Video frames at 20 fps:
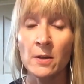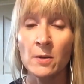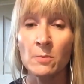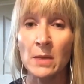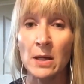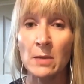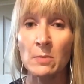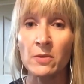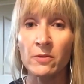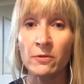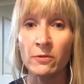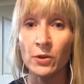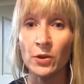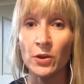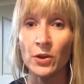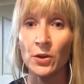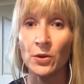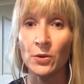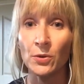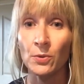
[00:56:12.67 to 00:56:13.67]
Maybe for
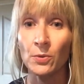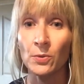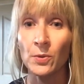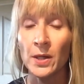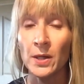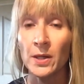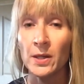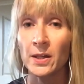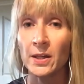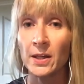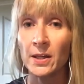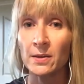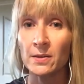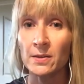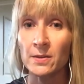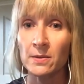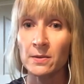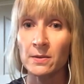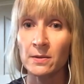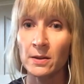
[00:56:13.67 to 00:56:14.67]
you
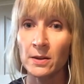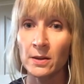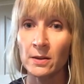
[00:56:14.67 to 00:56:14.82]
it's